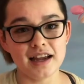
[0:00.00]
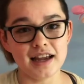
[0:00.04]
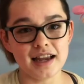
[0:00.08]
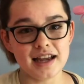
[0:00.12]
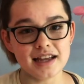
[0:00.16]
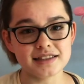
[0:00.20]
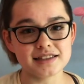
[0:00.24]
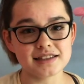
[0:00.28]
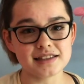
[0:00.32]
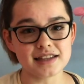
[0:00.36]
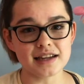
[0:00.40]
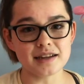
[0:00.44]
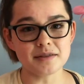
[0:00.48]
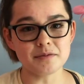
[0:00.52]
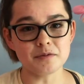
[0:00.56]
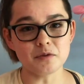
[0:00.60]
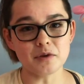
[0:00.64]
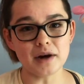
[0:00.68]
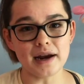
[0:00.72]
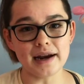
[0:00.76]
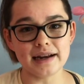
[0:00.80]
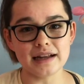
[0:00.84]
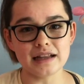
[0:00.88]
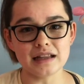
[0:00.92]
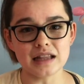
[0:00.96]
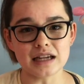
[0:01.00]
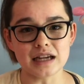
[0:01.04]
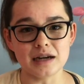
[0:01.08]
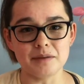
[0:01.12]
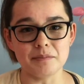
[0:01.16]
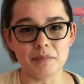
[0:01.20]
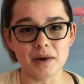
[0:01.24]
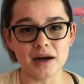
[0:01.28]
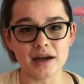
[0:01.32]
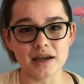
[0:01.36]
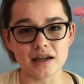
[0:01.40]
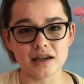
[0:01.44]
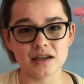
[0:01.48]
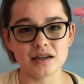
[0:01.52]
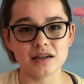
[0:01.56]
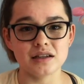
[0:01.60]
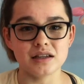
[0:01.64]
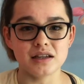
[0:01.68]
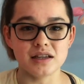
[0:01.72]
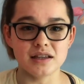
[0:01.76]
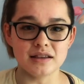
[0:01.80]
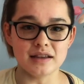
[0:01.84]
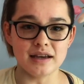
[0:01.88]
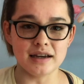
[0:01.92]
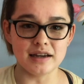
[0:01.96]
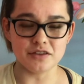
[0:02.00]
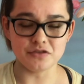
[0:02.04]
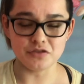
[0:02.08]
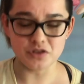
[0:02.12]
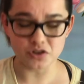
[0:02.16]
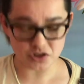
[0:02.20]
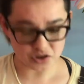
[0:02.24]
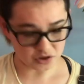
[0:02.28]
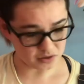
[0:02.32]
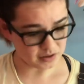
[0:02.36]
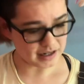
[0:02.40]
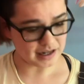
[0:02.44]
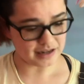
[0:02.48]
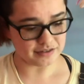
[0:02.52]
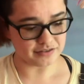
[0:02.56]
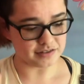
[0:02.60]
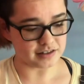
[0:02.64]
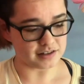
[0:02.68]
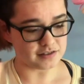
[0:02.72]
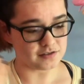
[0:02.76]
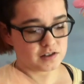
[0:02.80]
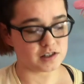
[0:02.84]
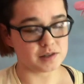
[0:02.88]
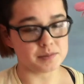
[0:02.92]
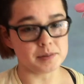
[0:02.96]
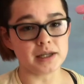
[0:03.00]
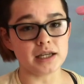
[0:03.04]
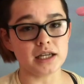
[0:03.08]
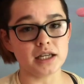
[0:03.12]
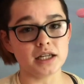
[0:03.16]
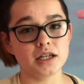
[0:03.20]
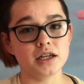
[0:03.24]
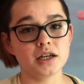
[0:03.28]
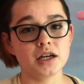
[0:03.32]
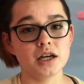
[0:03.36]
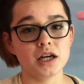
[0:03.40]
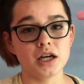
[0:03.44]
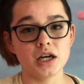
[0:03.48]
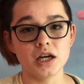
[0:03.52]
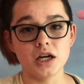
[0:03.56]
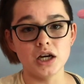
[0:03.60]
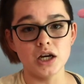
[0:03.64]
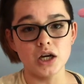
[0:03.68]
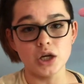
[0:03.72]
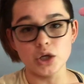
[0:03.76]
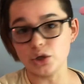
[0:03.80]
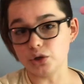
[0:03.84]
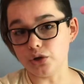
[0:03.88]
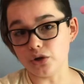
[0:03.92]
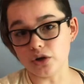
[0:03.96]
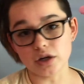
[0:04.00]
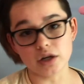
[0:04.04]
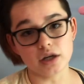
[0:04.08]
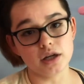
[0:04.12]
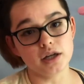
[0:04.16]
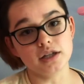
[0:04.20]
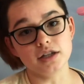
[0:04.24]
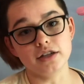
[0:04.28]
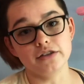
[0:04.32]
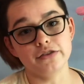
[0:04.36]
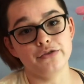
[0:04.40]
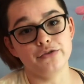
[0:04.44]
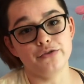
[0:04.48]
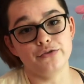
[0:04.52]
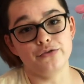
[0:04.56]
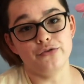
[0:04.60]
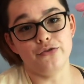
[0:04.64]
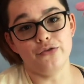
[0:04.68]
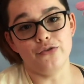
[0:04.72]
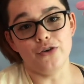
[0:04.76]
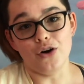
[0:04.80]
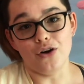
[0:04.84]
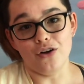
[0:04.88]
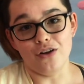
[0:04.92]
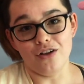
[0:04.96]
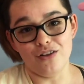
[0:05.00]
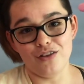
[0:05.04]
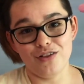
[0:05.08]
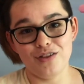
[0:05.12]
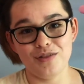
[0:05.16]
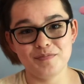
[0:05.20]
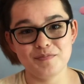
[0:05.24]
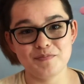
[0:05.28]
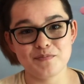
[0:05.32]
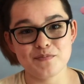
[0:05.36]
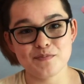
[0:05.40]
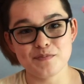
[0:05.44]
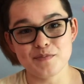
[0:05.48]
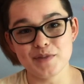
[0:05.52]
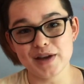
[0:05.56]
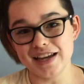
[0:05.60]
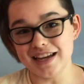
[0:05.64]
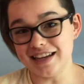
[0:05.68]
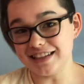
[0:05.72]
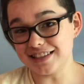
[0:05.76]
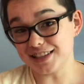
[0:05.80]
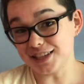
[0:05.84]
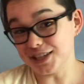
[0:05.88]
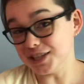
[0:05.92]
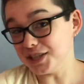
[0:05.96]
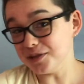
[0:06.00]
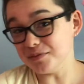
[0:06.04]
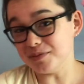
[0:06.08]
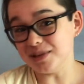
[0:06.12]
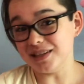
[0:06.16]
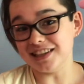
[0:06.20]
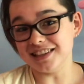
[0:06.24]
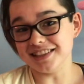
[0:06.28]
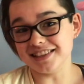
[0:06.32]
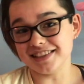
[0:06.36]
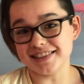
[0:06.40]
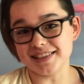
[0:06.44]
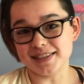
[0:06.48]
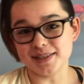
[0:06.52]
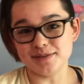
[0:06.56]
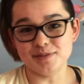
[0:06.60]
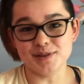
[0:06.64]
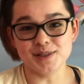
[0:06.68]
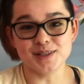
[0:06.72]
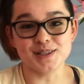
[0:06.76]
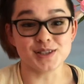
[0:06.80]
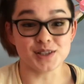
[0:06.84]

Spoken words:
It's like riding like a bike in that if you don't have enough speed, you're gonna fall. It's gonna be unstable.